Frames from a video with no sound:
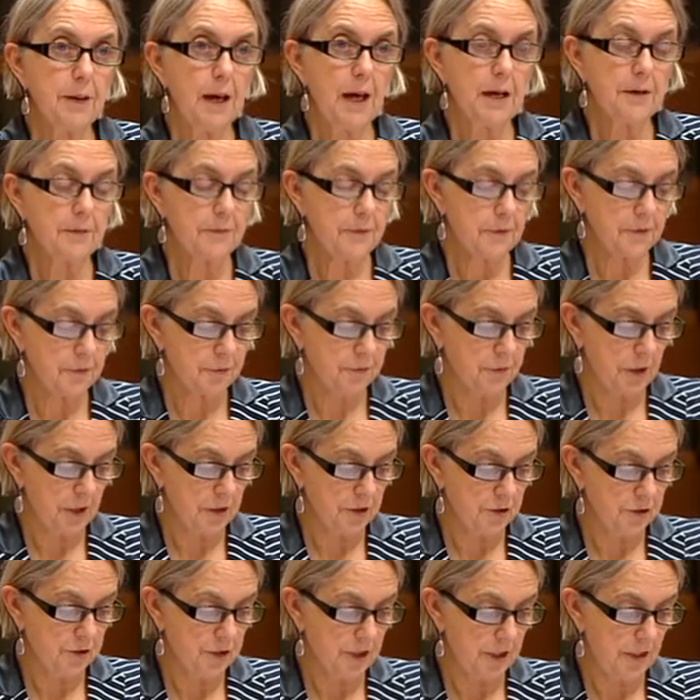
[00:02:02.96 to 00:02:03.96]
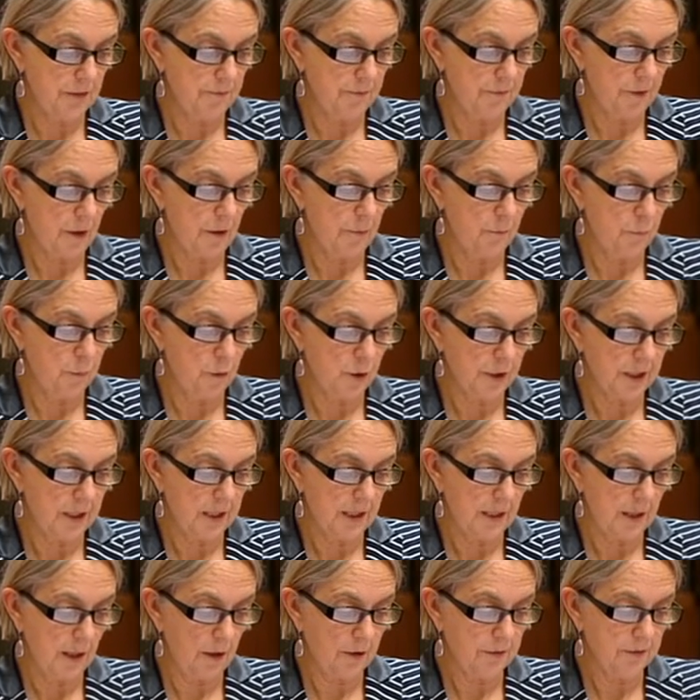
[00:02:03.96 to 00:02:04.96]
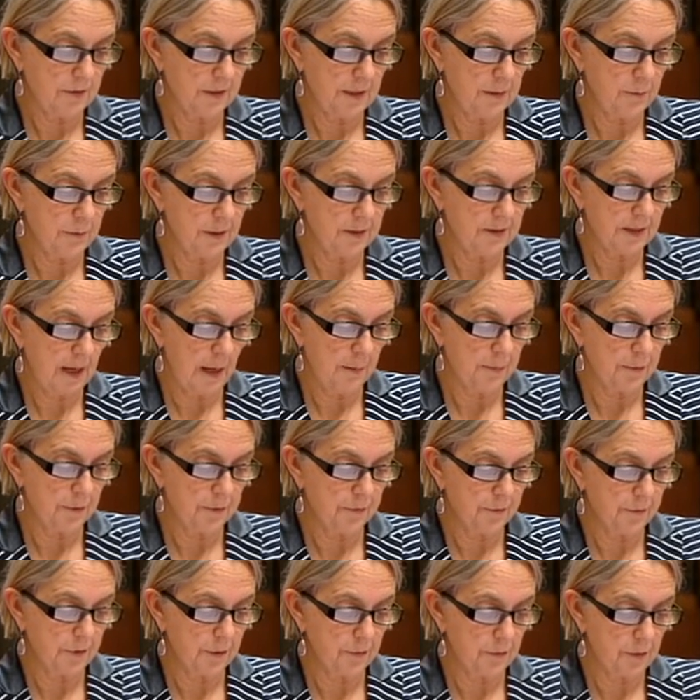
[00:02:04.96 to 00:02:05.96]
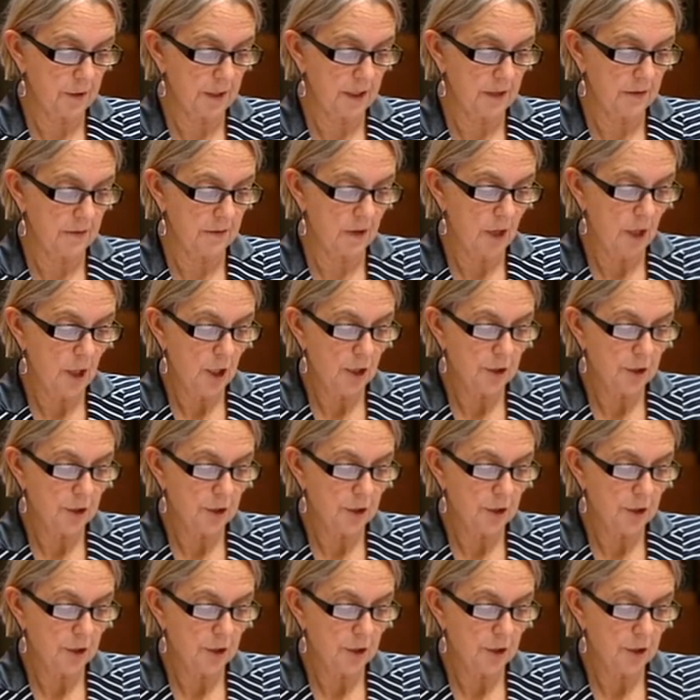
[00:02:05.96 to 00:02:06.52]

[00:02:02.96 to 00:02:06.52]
part of the strategy involved working closely with Tamils for Greens